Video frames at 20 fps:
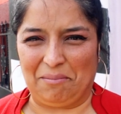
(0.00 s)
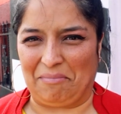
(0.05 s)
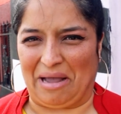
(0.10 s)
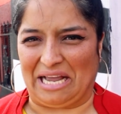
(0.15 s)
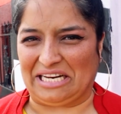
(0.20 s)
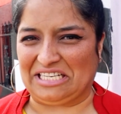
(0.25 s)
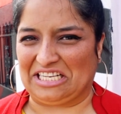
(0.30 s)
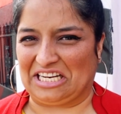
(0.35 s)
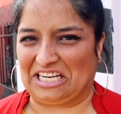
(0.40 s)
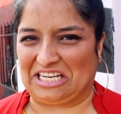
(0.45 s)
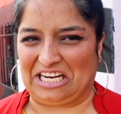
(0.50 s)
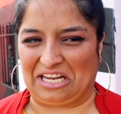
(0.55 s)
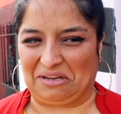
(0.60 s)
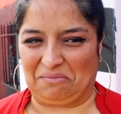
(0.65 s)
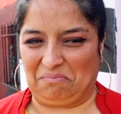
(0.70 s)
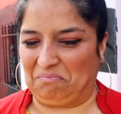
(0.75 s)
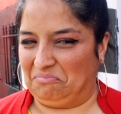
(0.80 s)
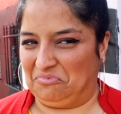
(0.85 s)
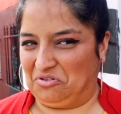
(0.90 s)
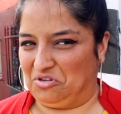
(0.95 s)
magic,
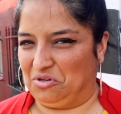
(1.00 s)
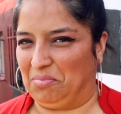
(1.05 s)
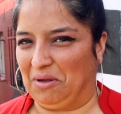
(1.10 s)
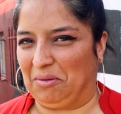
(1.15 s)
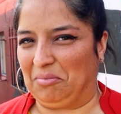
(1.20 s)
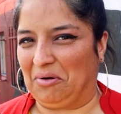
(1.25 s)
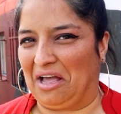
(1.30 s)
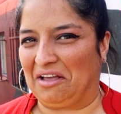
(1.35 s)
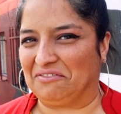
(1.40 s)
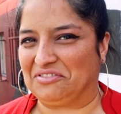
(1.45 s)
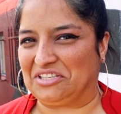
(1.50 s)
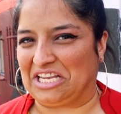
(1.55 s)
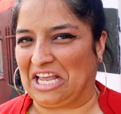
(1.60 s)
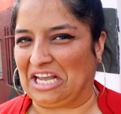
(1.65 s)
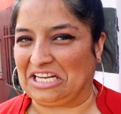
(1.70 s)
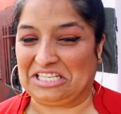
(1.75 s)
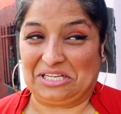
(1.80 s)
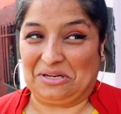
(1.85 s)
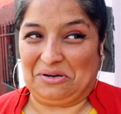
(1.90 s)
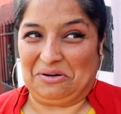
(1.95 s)
like two people have
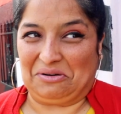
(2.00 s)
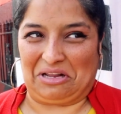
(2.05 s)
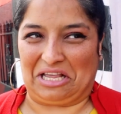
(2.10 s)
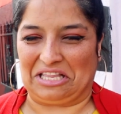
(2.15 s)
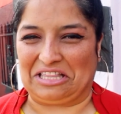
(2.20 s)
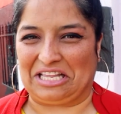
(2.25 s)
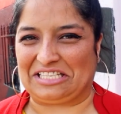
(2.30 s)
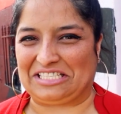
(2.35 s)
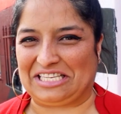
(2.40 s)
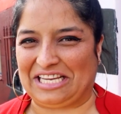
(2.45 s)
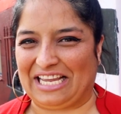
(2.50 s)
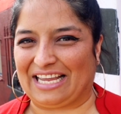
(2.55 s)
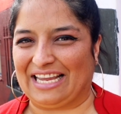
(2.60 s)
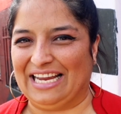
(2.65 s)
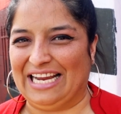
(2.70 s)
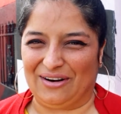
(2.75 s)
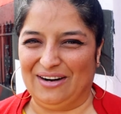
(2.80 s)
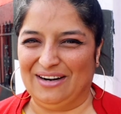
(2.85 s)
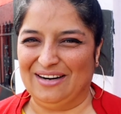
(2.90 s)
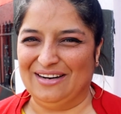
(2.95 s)
sex and that's it.
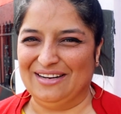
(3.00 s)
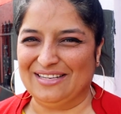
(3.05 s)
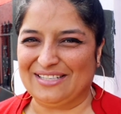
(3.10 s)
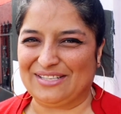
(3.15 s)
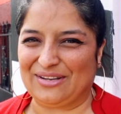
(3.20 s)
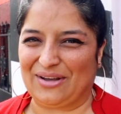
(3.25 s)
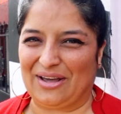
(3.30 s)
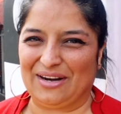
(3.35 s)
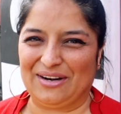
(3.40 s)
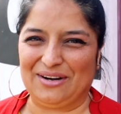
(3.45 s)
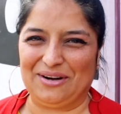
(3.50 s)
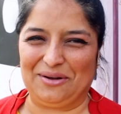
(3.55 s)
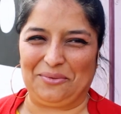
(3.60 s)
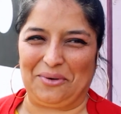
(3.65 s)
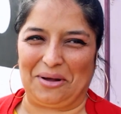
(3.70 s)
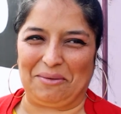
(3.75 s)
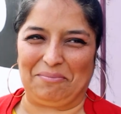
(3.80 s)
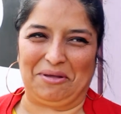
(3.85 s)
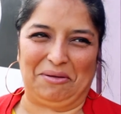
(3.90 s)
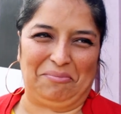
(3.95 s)
So I don't know
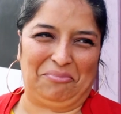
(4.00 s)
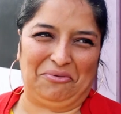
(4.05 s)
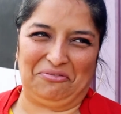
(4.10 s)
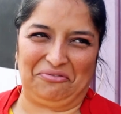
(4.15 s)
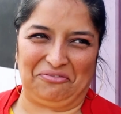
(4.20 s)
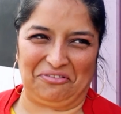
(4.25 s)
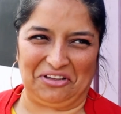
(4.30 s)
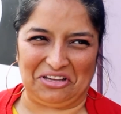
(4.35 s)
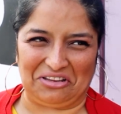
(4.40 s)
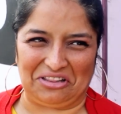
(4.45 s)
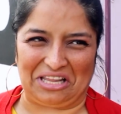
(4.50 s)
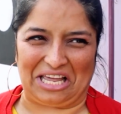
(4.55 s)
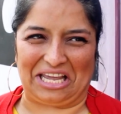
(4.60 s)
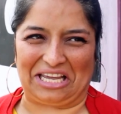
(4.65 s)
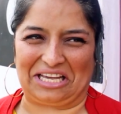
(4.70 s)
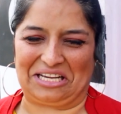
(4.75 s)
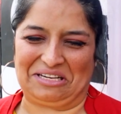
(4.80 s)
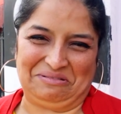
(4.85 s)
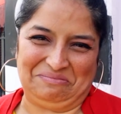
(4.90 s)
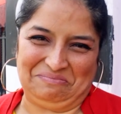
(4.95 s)
why people feel
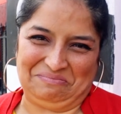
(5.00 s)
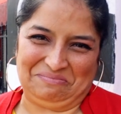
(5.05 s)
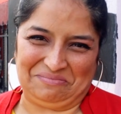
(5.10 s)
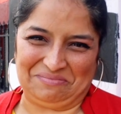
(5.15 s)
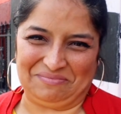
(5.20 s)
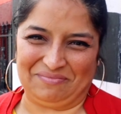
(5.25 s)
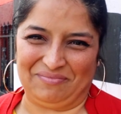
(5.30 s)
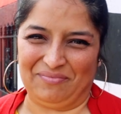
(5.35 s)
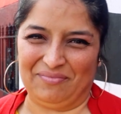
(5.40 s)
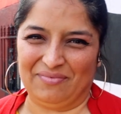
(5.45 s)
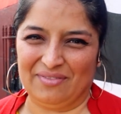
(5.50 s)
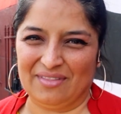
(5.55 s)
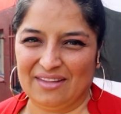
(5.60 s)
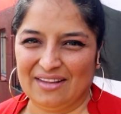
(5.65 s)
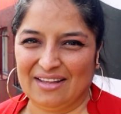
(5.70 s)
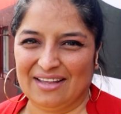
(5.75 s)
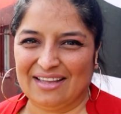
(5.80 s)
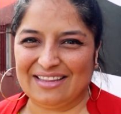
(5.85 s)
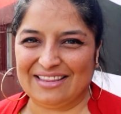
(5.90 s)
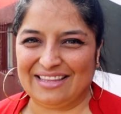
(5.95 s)
like
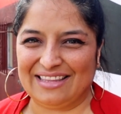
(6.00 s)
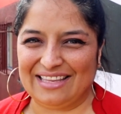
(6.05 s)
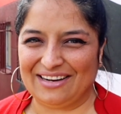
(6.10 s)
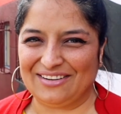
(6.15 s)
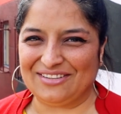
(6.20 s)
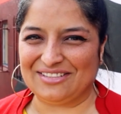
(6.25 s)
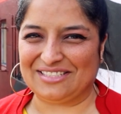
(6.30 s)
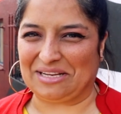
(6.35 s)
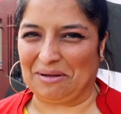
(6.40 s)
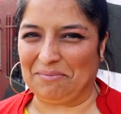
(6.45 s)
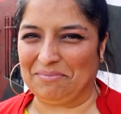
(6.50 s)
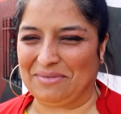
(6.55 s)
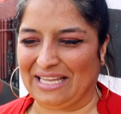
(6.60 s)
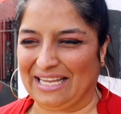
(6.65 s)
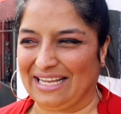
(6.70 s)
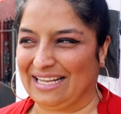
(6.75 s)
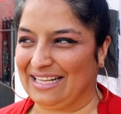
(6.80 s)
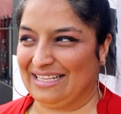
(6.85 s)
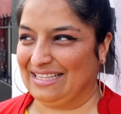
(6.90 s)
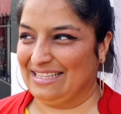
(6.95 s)
there's
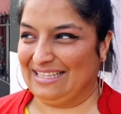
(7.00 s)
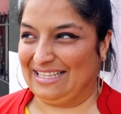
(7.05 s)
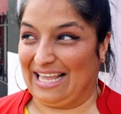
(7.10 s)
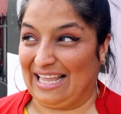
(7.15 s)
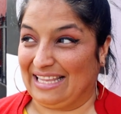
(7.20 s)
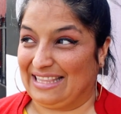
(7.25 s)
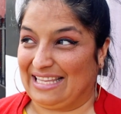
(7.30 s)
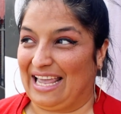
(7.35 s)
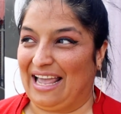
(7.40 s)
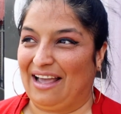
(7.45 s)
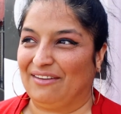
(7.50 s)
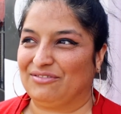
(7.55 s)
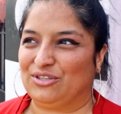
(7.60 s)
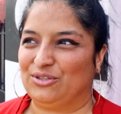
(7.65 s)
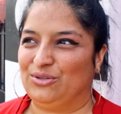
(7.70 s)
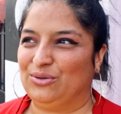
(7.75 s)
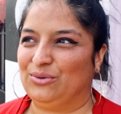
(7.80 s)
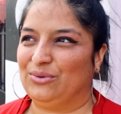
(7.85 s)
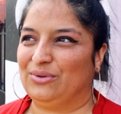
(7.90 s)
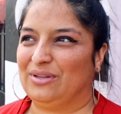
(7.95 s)
something that they have
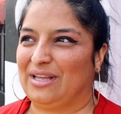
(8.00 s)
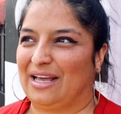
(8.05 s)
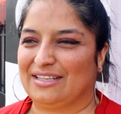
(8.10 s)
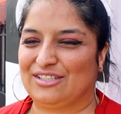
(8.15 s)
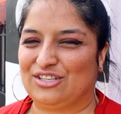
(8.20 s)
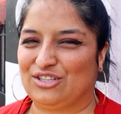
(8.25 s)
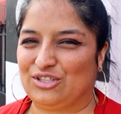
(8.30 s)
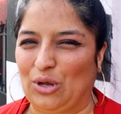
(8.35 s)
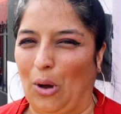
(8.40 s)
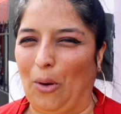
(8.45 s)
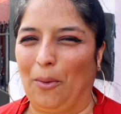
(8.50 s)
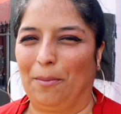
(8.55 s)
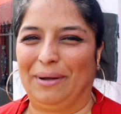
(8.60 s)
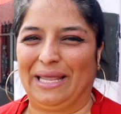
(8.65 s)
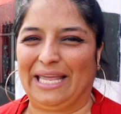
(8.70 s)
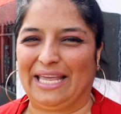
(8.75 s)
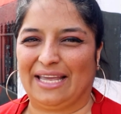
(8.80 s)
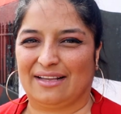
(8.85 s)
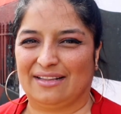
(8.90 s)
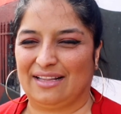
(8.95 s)
to do that's so
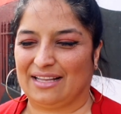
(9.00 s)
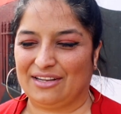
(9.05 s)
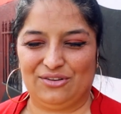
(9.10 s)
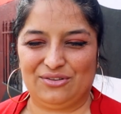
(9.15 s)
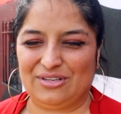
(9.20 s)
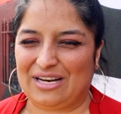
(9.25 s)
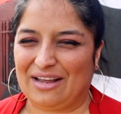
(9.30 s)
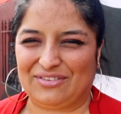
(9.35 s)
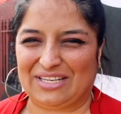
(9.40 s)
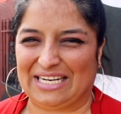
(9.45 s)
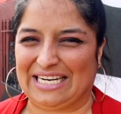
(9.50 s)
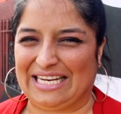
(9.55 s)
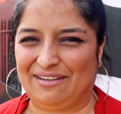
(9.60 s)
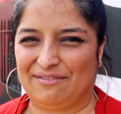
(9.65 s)
big. Like, you just have to